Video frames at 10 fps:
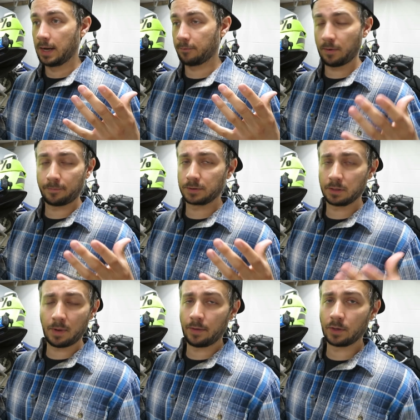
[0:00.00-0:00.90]
I've referenced
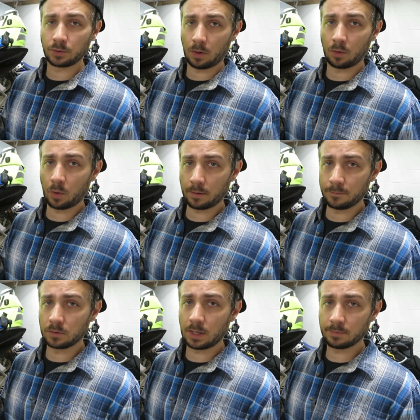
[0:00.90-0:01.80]
them on the trail quite a
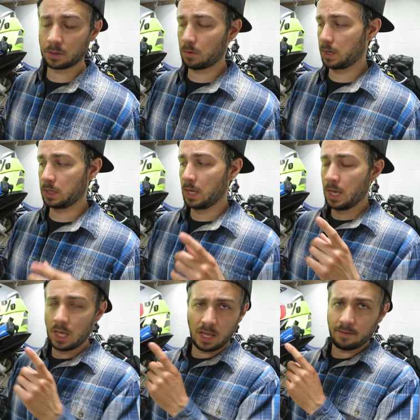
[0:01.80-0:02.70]
few times already,
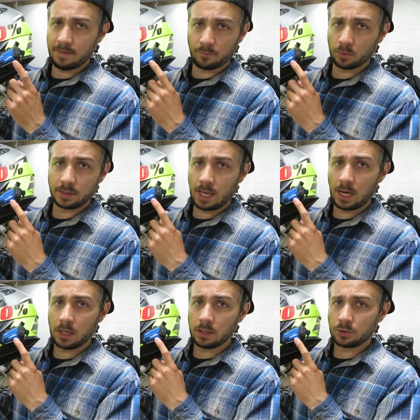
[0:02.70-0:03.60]
and I've never really
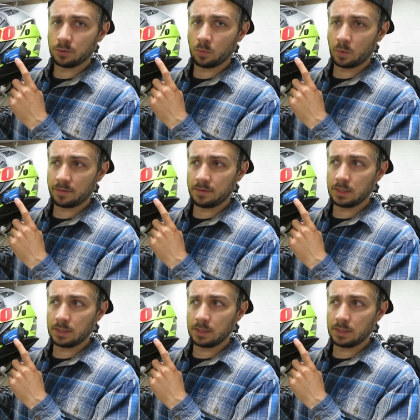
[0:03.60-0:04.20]
had an issue with